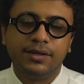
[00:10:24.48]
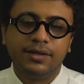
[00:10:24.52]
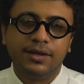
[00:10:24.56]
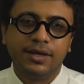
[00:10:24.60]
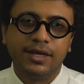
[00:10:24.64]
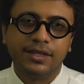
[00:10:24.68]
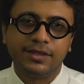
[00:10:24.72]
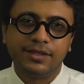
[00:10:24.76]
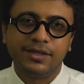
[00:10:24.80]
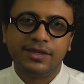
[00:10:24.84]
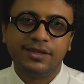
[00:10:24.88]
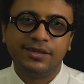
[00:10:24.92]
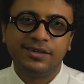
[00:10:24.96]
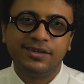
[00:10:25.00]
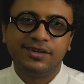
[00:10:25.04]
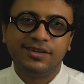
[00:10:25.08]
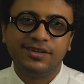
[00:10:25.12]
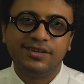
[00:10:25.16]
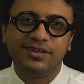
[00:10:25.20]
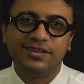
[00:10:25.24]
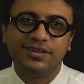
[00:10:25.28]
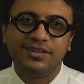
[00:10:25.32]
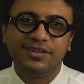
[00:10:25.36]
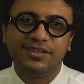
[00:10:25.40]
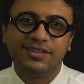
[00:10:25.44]
I think
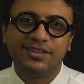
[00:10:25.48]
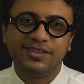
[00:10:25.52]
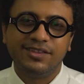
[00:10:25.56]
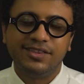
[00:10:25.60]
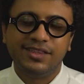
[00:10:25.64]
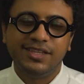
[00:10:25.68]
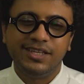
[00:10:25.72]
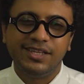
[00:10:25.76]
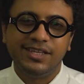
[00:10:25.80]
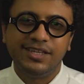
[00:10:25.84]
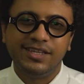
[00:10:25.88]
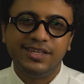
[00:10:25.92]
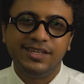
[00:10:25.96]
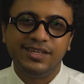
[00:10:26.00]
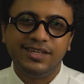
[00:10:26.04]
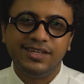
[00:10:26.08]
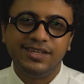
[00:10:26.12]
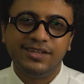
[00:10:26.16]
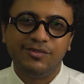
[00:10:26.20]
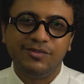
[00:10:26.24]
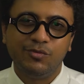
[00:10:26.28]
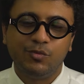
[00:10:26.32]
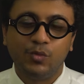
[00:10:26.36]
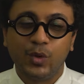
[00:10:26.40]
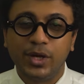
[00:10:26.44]

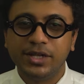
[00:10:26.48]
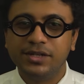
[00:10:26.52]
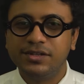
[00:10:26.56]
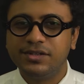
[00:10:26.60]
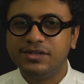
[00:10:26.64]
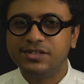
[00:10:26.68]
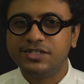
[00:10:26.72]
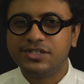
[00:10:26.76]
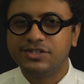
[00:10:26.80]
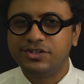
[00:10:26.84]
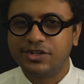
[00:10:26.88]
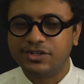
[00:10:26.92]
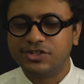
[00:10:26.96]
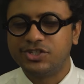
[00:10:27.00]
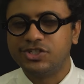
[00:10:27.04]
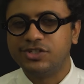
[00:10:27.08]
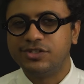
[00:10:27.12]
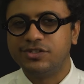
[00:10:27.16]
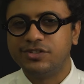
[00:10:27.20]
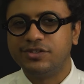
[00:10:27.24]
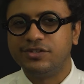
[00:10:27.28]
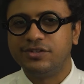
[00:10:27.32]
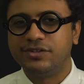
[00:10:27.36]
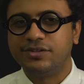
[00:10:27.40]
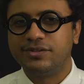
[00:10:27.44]
the one
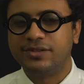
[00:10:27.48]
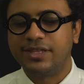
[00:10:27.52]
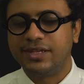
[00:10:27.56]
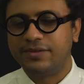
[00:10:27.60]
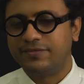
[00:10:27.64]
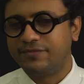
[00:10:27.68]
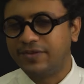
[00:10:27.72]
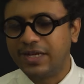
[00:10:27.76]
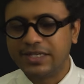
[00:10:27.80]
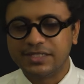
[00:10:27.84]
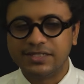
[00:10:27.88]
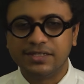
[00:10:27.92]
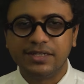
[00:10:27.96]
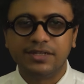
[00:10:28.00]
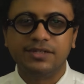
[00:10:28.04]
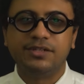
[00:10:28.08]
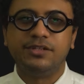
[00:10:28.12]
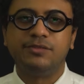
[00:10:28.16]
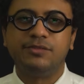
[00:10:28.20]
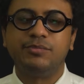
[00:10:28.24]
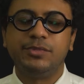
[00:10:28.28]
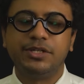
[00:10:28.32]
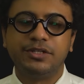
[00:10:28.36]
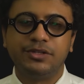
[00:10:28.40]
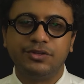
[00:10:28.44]
structure that
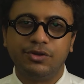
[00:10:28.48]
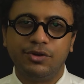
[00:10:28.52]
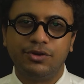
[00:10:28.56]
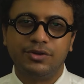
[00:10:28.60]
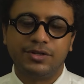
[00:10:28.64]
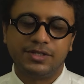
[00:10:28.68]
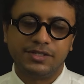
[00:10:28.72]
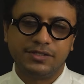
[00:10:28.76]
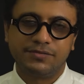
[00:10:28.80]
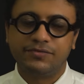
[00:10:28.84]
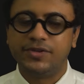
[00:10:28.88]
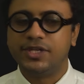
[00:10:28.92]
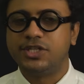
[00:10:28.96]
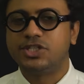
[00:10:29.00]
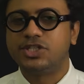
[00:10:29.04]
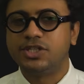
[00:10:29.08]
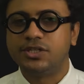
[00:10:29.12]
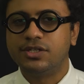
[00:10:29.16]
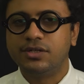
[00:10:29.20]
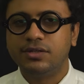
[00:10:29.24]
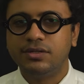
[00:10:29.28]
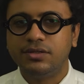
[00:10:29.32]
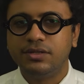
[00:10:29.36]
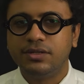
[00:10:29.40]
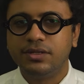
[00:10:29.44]
fascinated me a lot is
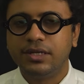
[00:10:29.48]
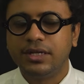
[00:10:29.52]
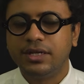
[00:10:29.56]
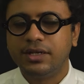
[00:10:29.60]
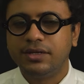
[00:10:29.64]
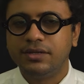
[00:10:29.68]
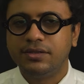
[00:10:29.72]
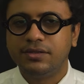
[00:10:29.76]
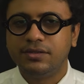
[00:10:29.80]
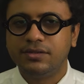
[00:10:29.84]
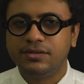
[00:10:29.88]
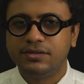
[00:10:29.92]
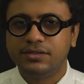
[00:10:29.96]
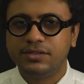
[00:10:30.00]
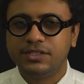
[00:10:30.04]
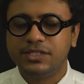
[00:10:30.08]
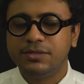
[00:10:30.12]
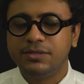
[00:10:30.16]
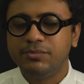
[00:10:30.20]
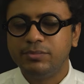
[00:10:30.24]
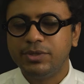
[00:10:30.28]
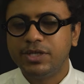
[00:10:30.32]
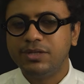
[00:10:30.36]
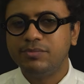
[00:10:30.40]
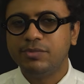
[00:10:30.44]
fascia, and
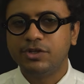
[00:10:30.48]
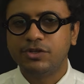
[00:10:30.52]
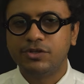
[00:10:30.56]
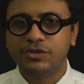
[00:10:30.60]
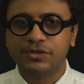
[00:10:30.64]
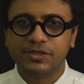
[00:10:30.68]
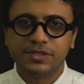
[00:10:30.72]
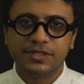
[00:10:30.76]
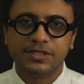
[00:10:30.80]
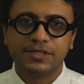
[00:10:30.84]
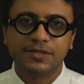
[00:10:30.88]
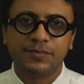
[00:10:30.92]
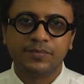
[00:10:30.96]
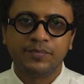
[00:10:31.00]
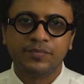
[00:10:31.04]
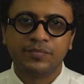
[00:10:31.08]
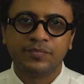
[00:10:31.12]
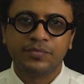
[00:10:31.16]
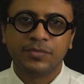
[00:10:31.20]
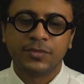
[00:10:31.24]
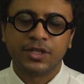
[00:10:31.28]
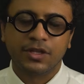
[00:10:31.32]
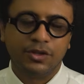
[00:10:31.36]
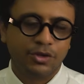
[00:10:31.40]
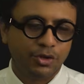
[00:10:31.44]
simply because
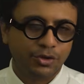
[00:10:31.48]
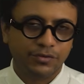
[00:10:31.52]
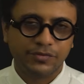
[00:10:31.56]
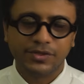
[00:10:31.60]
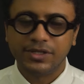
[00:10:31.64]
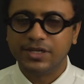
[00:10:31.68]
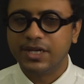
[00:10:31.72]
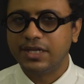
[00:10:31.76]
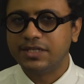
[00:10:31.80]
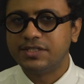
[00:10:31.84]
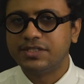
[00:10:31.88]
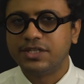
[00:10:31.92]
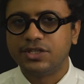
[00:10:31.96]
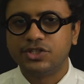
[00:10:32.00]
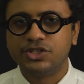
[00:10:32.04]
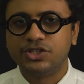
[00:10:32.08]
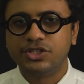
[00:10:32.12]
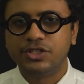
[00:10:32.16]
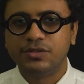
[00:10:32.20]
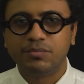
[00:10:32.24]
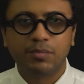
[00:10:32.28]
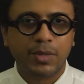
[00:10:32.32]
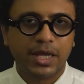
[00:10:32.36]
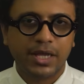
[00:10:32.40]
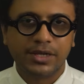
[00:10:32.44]
a lot of the
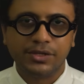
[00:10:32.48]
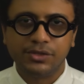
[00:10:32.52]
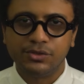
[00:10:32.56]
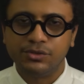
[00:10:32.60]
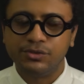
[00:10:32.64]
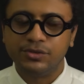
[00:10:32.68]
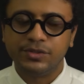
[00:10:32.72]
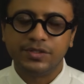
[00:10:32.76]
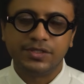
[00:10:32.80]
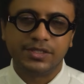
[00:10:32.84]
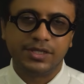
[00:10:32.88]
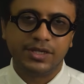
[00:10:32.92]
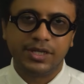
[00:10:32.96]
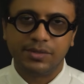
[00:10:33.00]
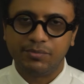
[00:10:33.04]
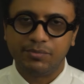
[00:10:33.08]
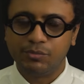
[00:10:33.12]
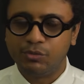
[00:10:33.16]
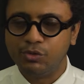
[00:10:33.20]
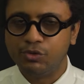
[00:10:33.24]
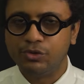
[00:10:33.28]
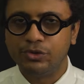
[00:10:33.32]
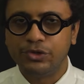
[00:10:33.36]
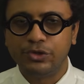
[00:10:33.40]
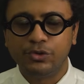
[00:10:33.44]
dissection manuals that I
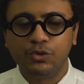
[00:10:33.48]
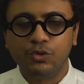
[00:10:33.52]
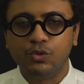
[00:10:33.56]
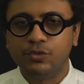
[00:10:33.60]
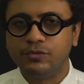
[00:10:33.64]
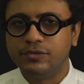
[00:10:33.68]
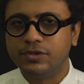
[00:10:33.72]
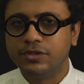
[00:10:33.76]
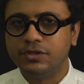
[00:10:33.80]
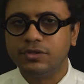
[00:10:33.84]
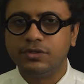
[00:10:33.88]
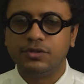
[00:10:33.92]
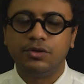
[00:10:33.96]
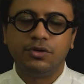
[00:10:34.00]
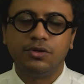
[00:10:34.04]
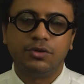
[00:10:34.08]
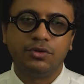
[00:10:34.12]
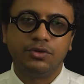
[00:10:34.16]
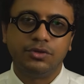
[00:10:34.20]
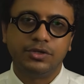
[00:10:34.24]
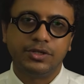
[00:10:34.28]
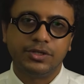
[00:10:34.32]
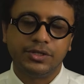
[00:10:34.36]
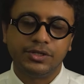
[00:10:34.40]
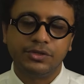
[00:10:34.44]
pored over,
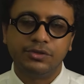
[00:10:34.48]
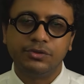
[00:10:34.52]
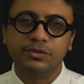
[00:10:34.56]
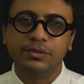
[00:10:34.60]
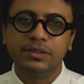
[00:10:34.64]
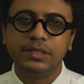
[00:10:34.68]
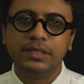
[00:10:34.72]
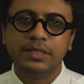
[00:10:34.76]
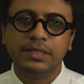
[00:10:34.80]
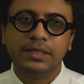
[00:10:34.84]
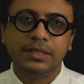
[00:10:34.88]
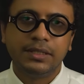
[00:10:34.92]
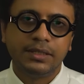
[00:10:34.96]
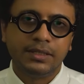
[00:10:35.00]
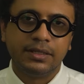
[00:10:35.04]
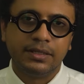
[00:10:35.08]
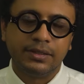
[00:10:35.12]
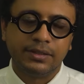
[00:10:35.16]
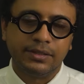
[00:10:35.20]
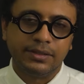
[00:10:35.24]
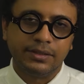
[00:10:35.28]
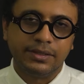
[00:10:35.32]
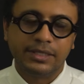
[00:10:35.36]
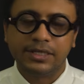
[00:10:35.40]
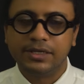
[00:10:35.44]
or
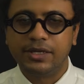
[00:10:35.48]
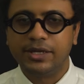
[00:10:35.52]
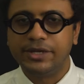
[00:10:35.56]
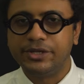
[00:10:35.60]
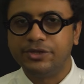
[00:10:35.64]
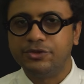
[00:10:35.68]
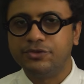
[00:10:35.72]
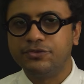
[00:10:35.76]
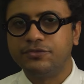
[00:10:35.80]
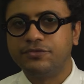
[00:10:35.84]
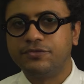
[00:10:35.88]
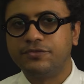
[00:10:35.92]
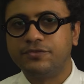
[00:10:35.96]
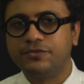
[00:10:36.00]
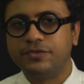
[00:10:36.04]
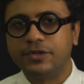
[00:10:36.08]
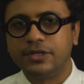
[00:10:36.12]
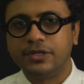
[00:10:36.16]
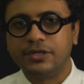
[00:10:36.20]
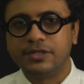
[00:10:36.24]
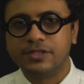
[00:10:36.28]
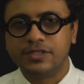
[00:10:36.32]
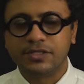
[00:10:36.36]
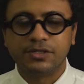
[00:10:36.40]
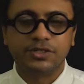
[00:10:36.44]
the kind of
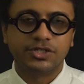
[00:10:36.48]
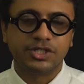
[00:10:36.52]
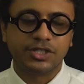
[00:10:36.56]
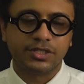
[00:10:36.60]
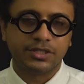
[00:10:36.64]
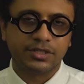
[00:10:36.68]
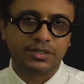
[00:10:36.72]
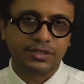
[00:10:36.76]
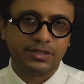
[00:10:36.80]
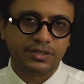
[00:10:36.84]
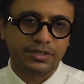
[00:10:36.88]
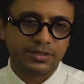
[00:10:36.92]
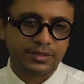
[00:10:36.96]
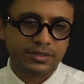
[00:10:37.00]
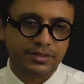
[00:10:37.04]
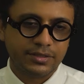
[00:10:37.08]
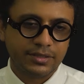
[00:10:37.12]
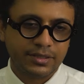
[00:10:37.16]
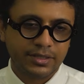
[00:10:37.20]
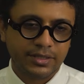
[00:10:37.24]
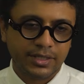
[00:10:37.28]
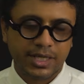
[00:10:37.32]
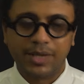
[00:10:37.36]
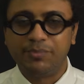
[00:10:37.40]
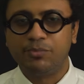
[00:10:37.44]
surgical
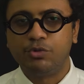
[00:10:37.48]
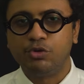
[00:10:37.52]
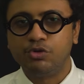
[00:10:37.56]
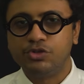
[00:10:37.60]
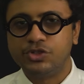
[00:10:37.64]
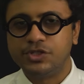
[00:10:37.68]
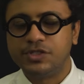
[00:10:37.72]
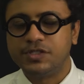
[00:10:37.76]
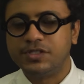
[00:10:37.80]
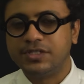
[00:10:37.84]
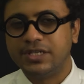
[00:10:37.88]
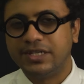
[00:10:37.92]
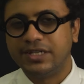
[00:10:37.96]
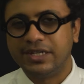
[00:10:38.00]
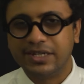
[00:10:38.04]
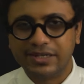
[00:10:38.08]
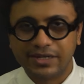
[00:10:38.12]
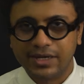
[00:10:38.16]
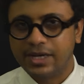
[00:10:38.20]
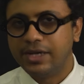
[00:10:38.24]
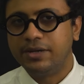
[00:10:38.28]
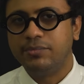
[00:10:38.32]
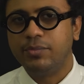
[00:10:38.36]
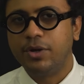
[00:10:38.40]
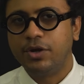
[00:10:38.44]
approaches that I
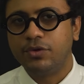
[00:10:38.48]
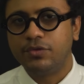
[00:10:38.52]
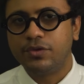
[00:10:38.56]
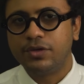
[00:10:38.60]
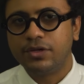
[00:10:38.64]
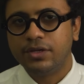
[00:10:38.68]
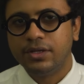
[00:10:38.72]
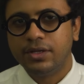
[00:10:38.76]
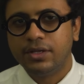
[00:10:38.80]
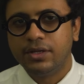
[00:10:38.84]
read about,